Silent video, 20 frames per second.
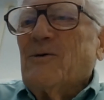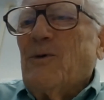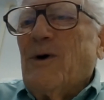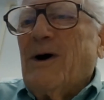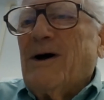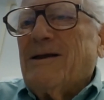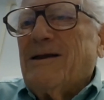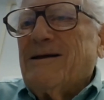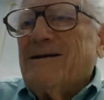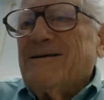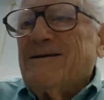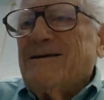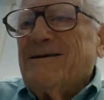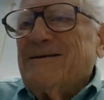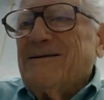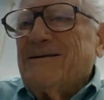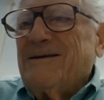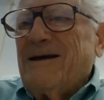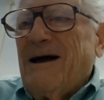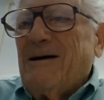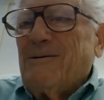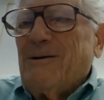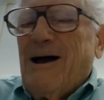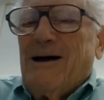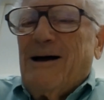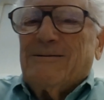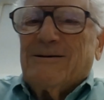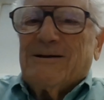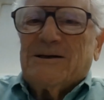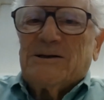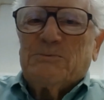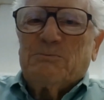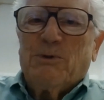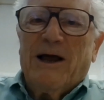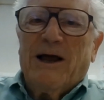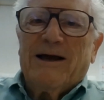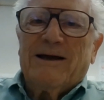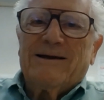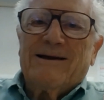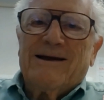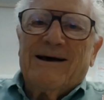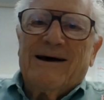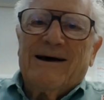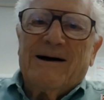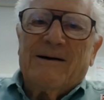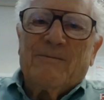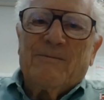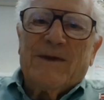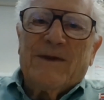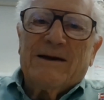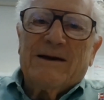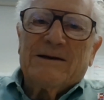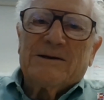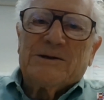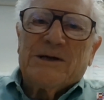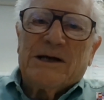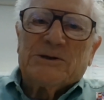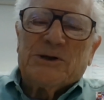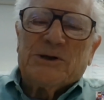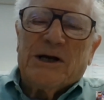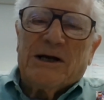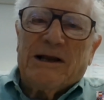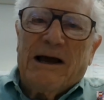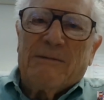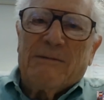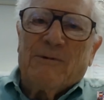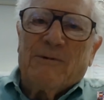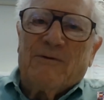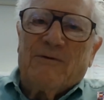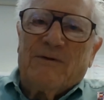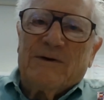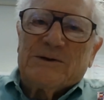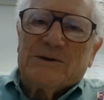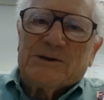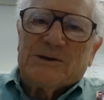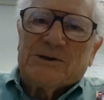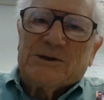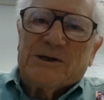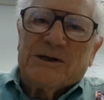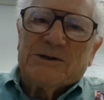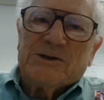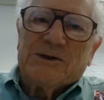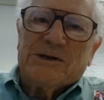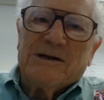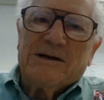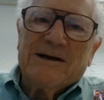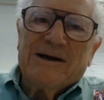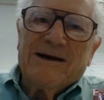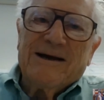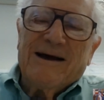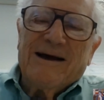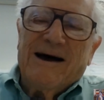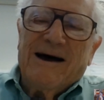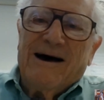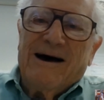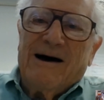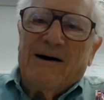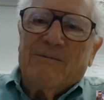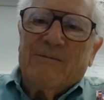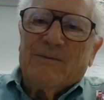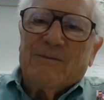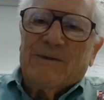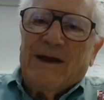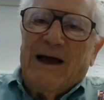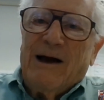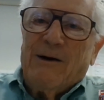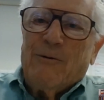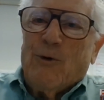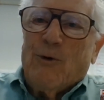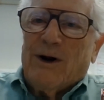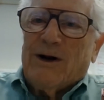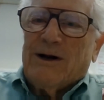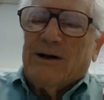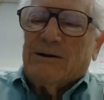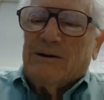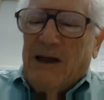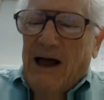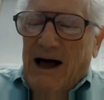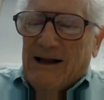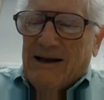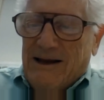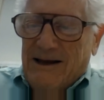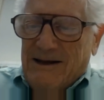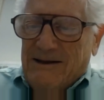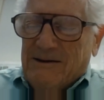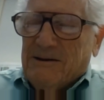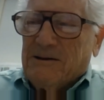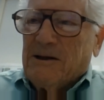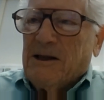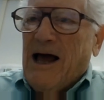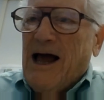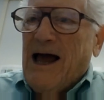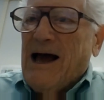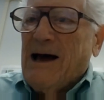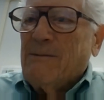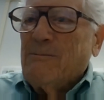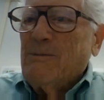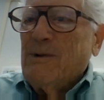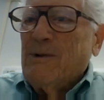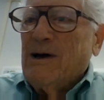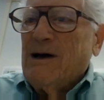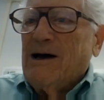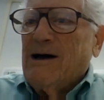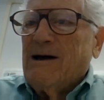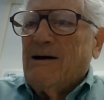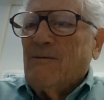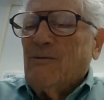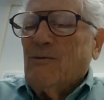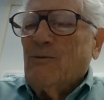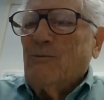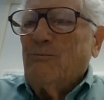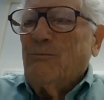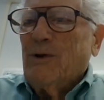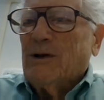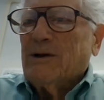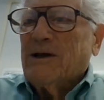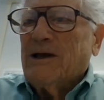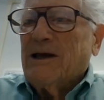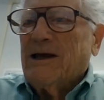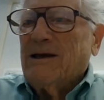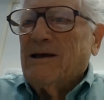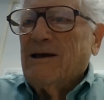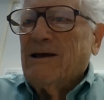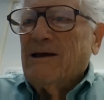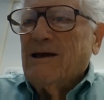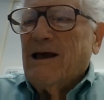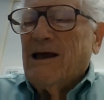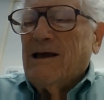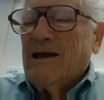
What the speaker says: Well, I'll explain. As I said, I'm a physicist. I work a lot in the lab building